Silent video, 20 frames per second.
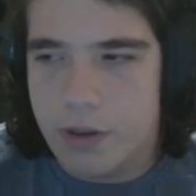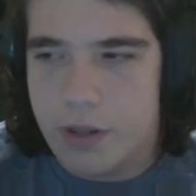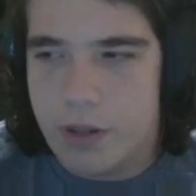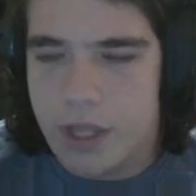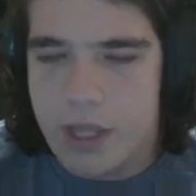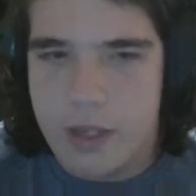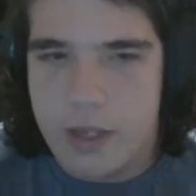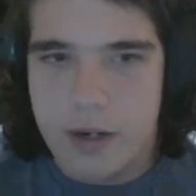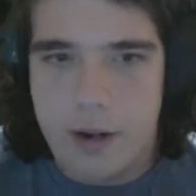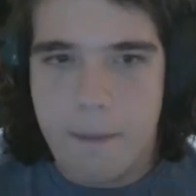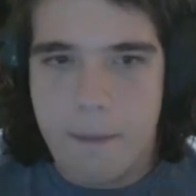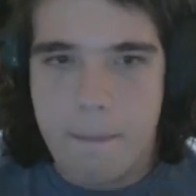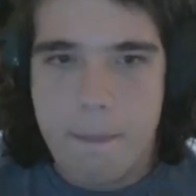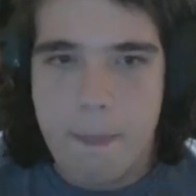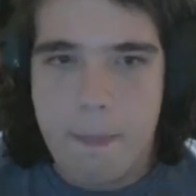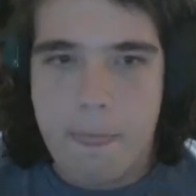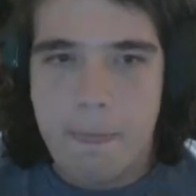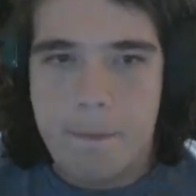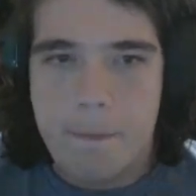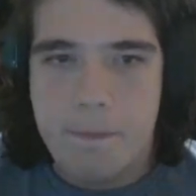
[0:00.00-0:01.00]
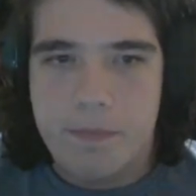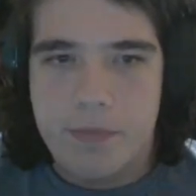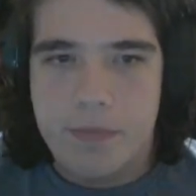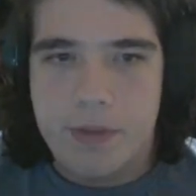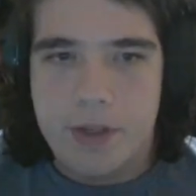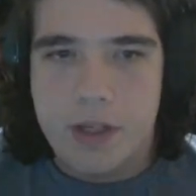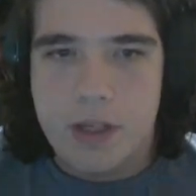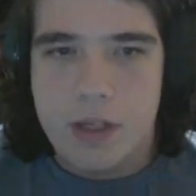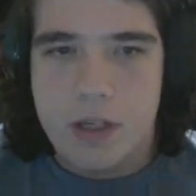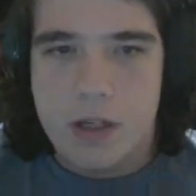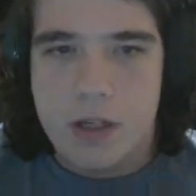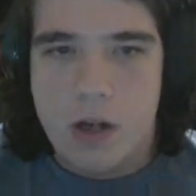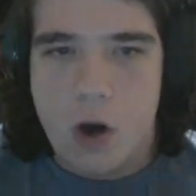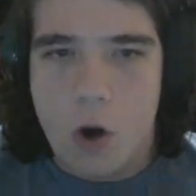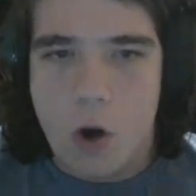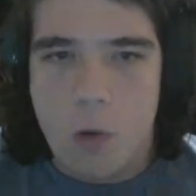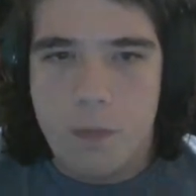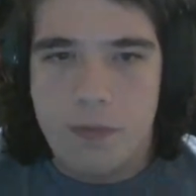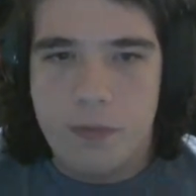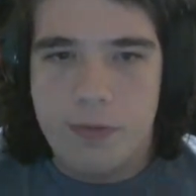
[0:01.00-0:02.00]
then
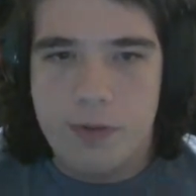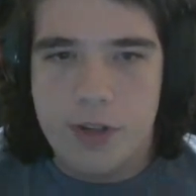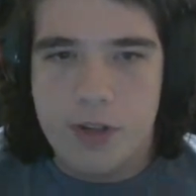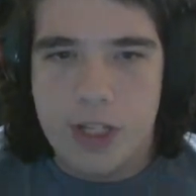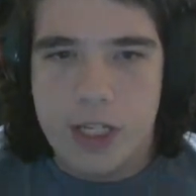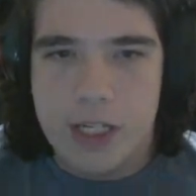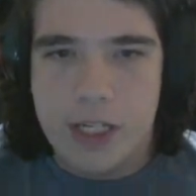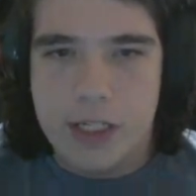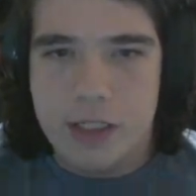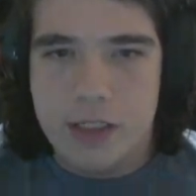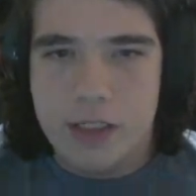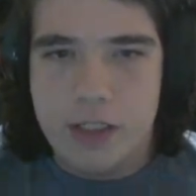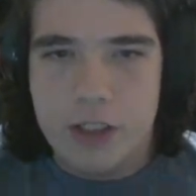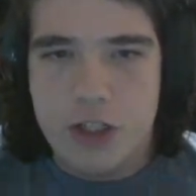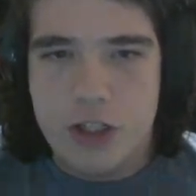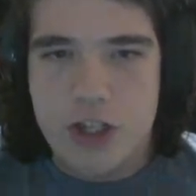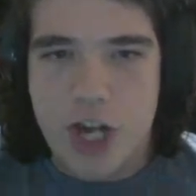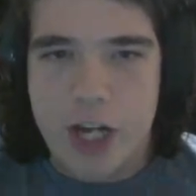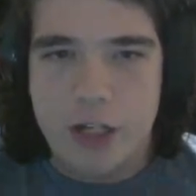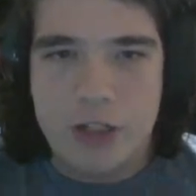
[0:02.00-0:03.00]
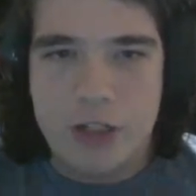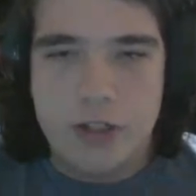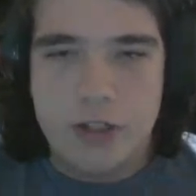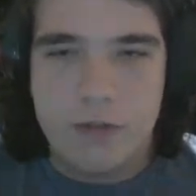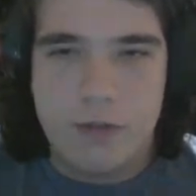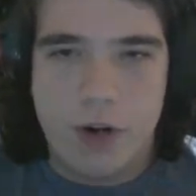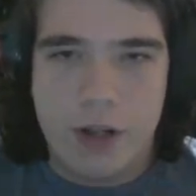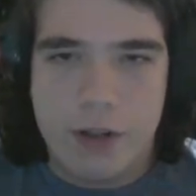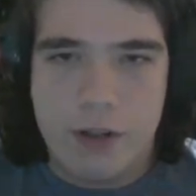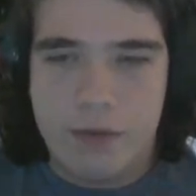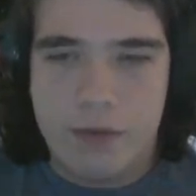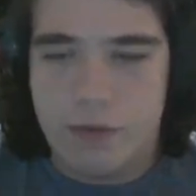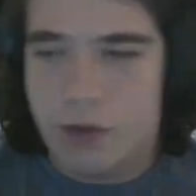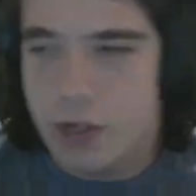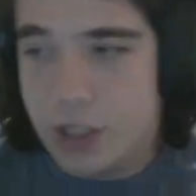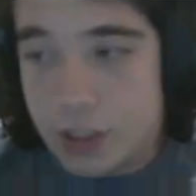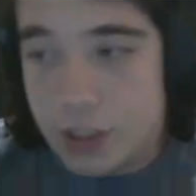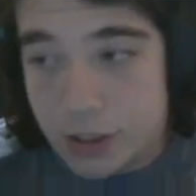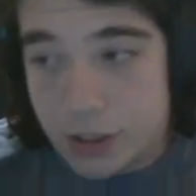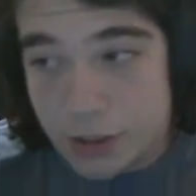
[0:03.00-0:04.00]
hopefully change the front of the
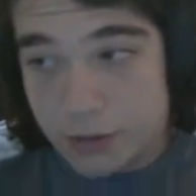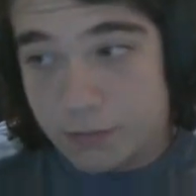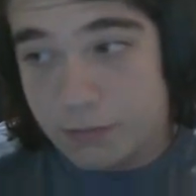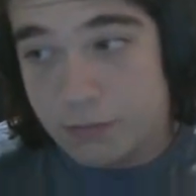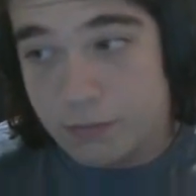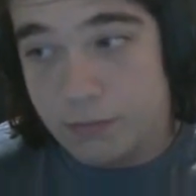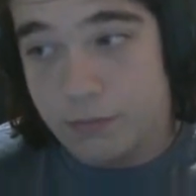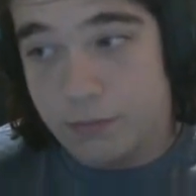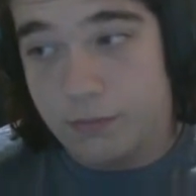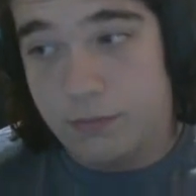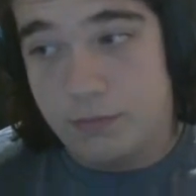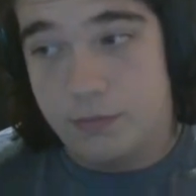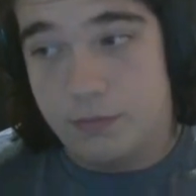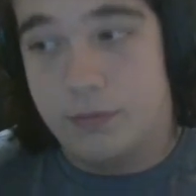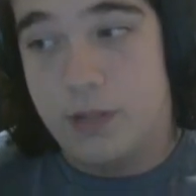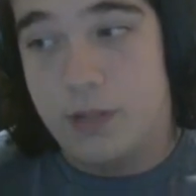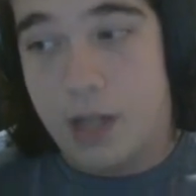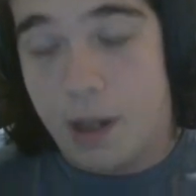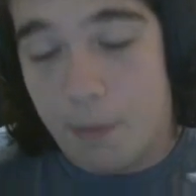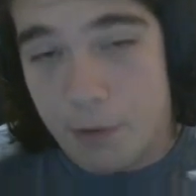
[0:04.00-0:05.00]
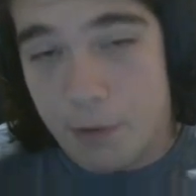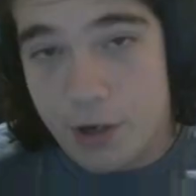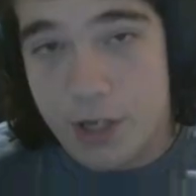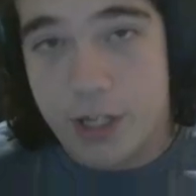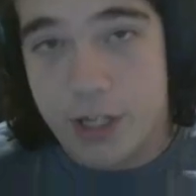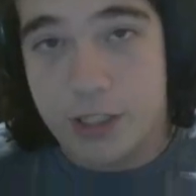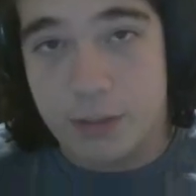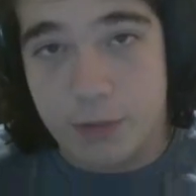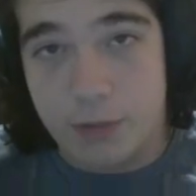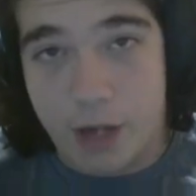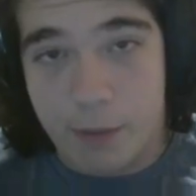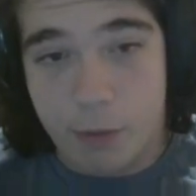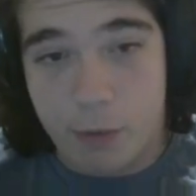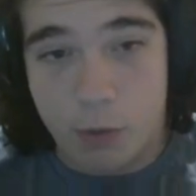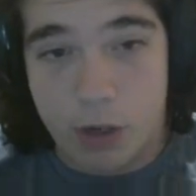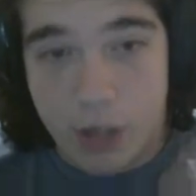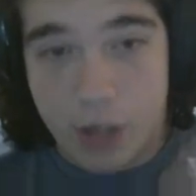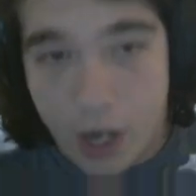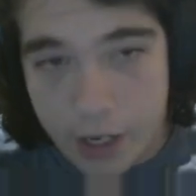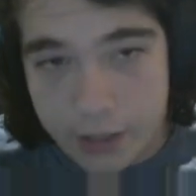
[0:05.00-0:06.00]
furnace. I'm going to need some time to
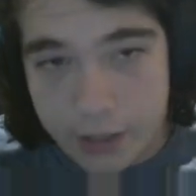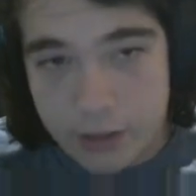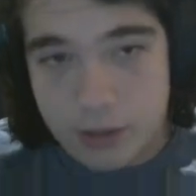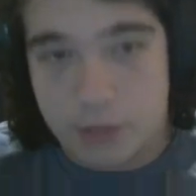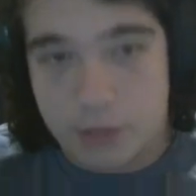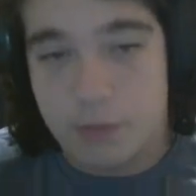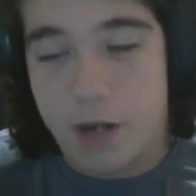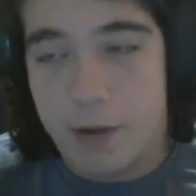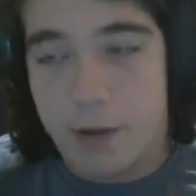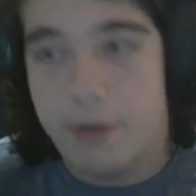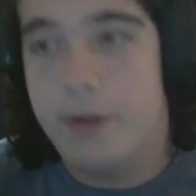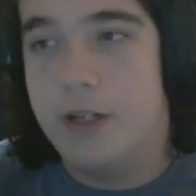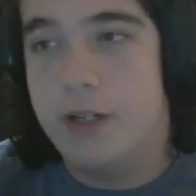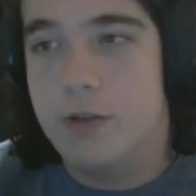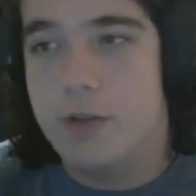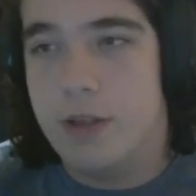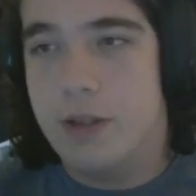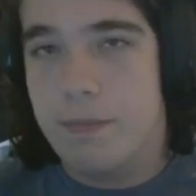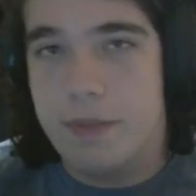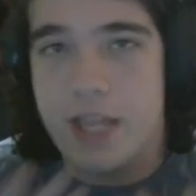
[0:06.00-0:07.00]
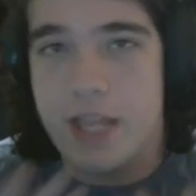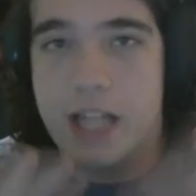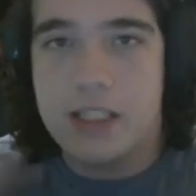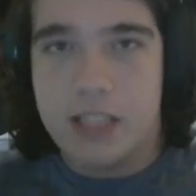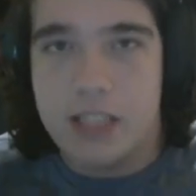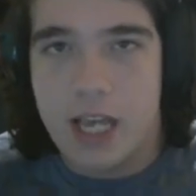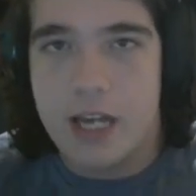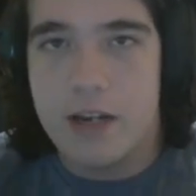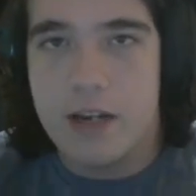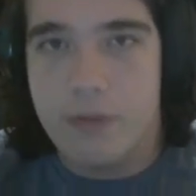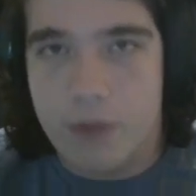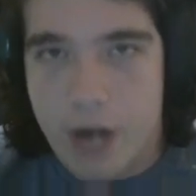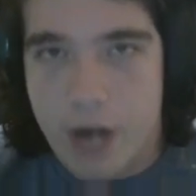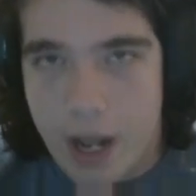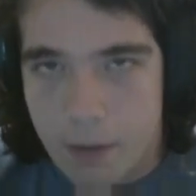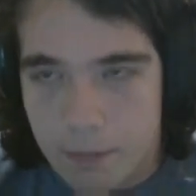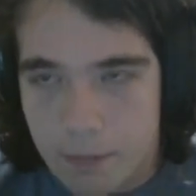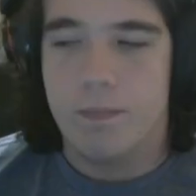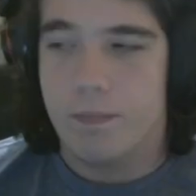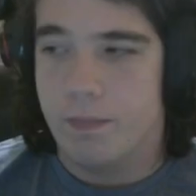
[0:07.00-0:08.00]
work on it, some time to mess with it, but that's the idea for now.
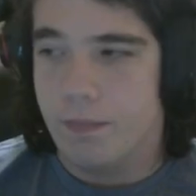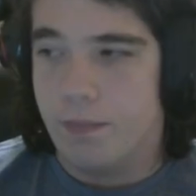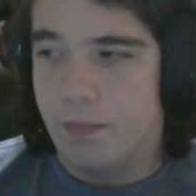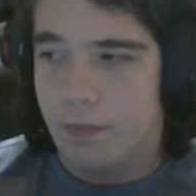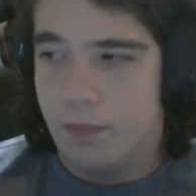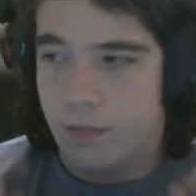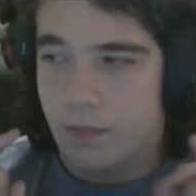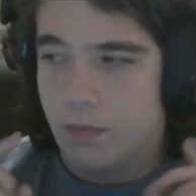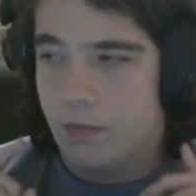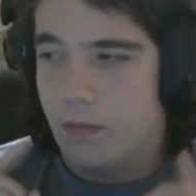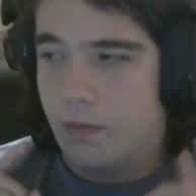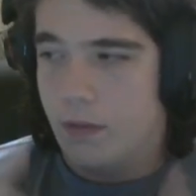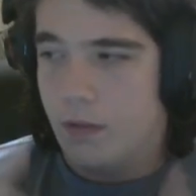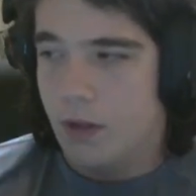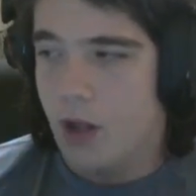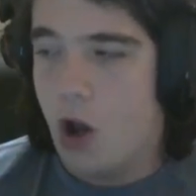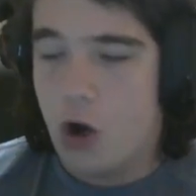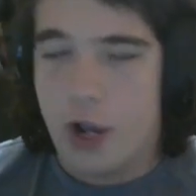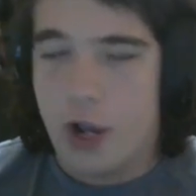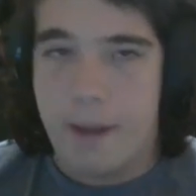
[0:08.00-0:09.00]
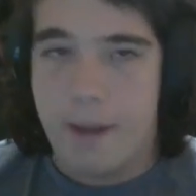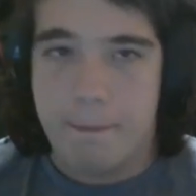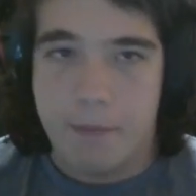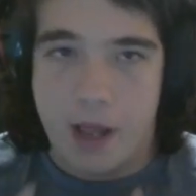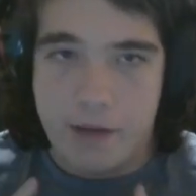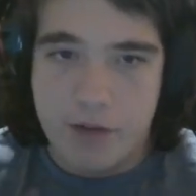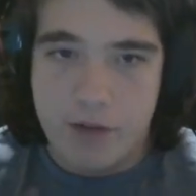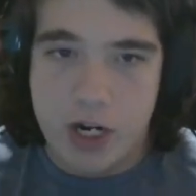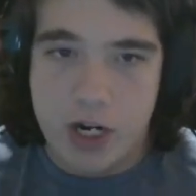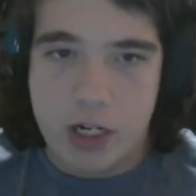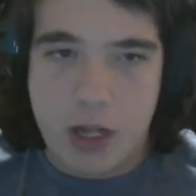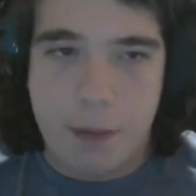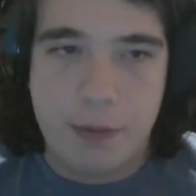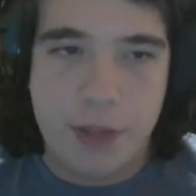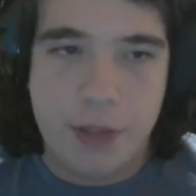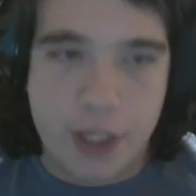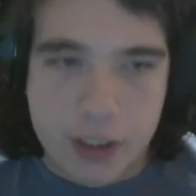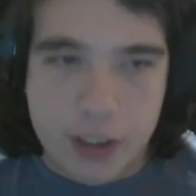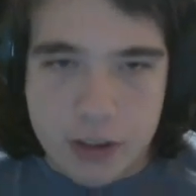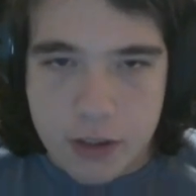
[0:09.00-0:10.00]
Okay, I've done a couple
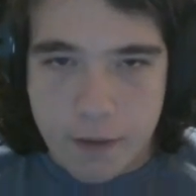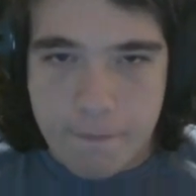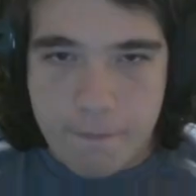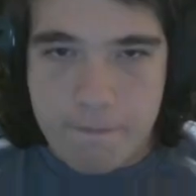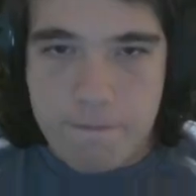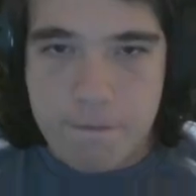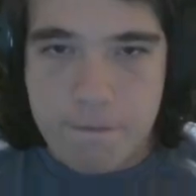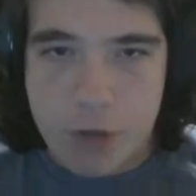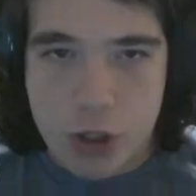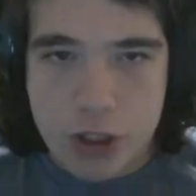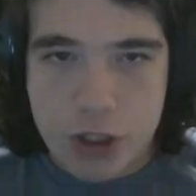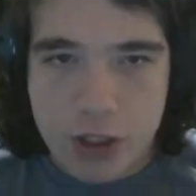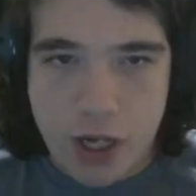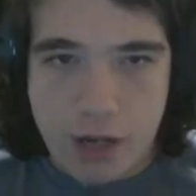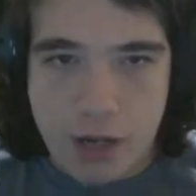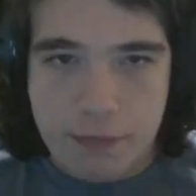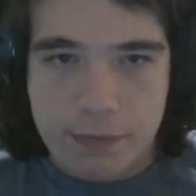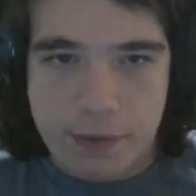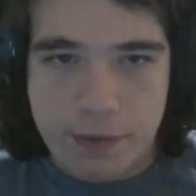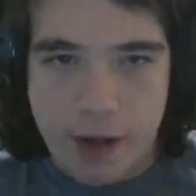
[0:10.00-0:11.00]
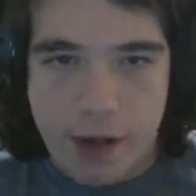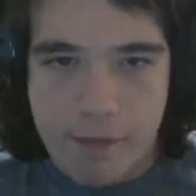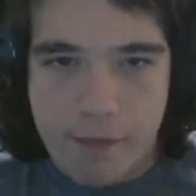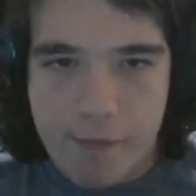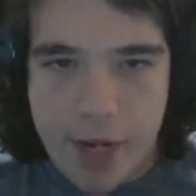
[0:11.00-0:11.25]
things. First off, I've